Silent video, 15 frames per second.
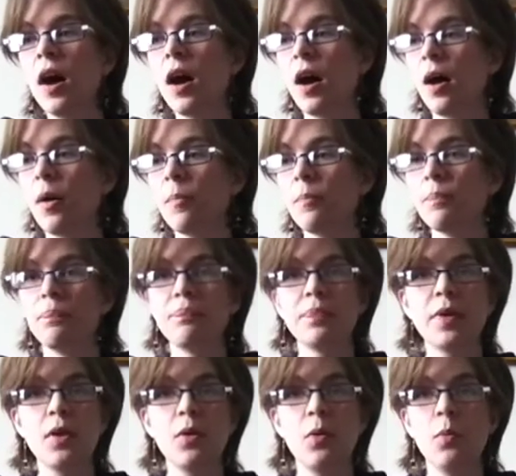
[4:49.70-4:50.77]
Um,
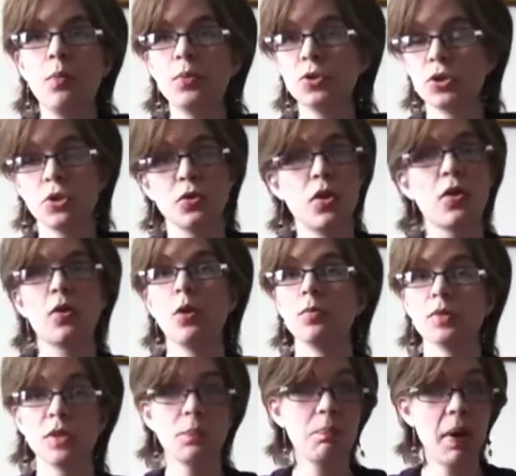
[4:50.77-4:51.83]
Sherlock
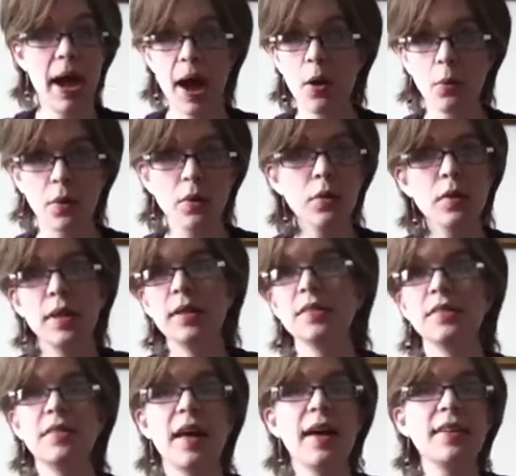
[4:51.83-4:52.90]
Holmes' power
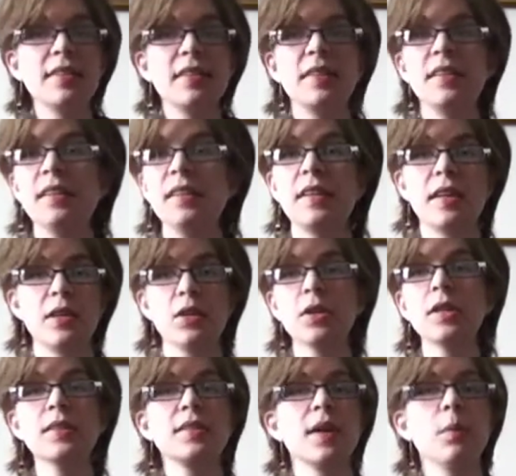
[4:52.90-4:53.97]
is that he can
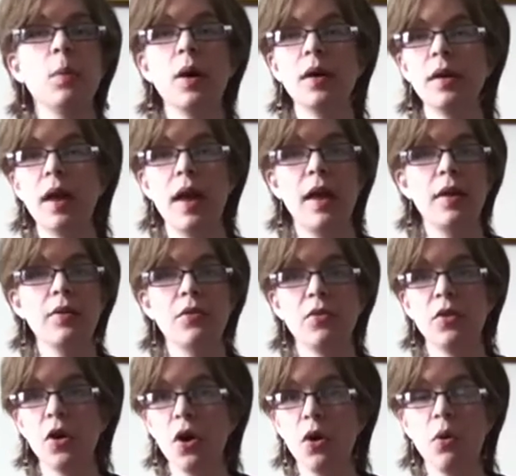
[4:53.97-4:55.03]
look at someone and
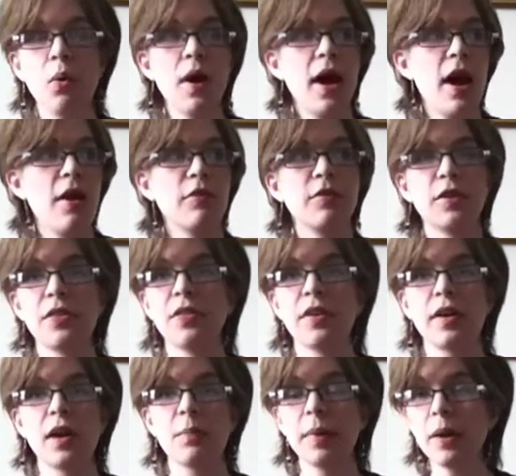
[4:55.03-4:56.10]
know
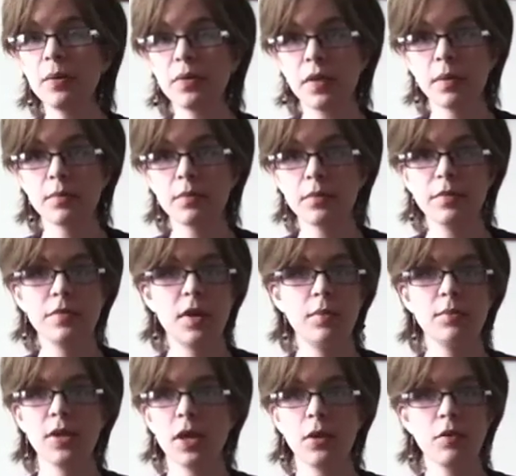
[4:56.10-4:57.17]
everything about them
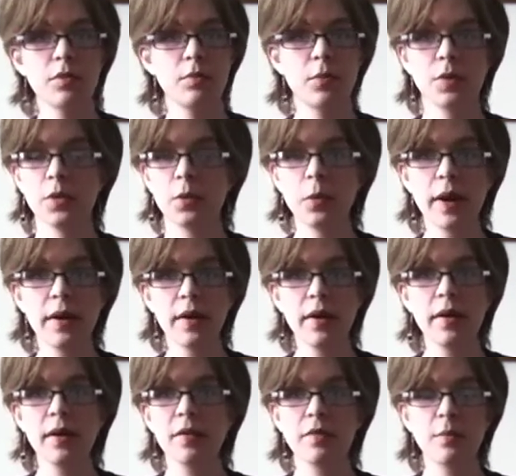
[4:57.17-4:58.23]
from you know from what they're
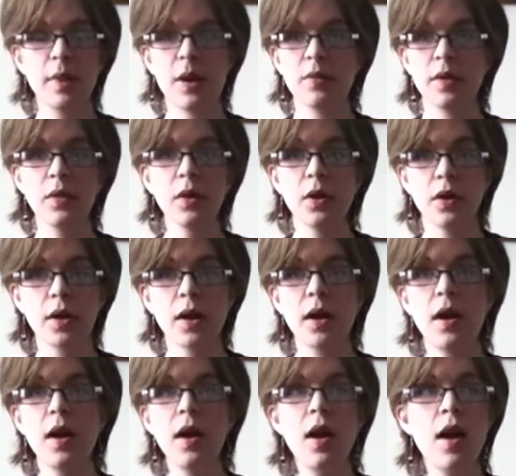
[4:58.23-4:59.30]
wearing, from how they look.
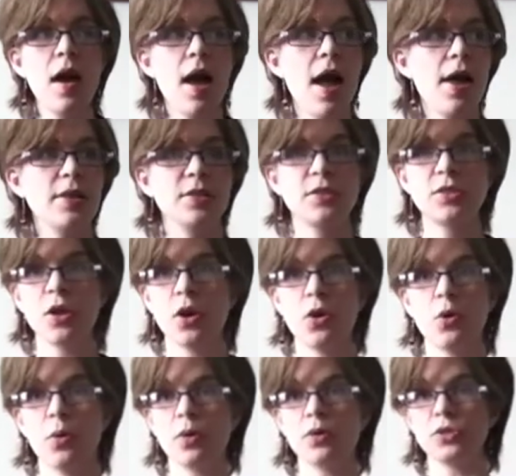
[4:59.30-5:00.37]
And
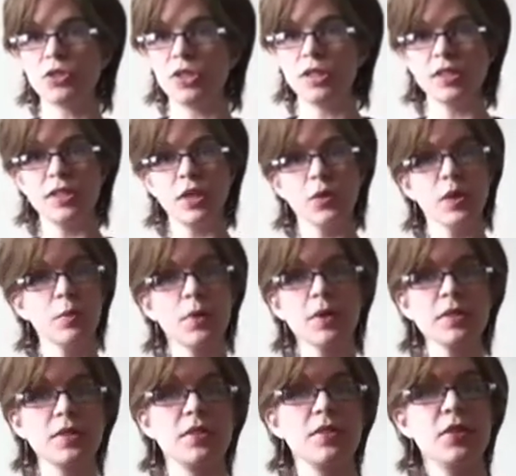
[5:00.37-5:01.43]
so she's the only
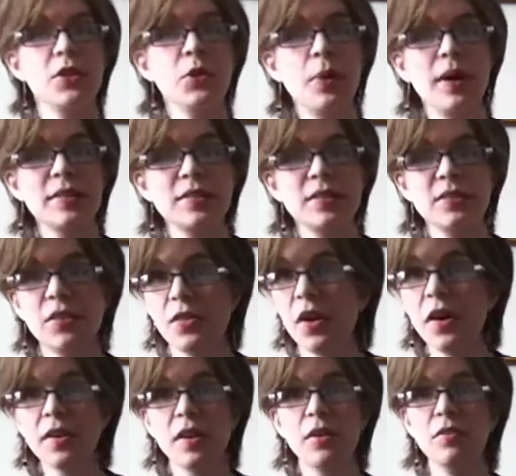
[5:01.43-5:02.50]
person who has
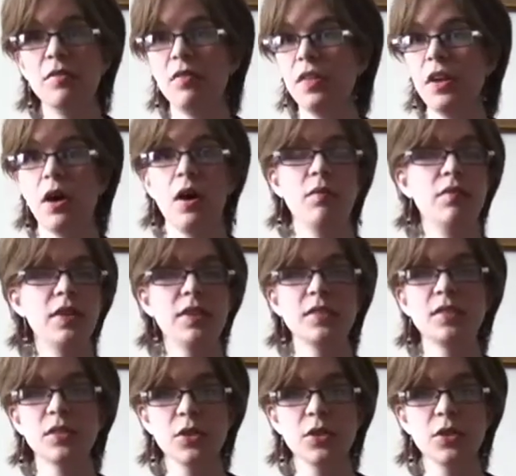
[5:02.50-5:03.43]
thought of the obvious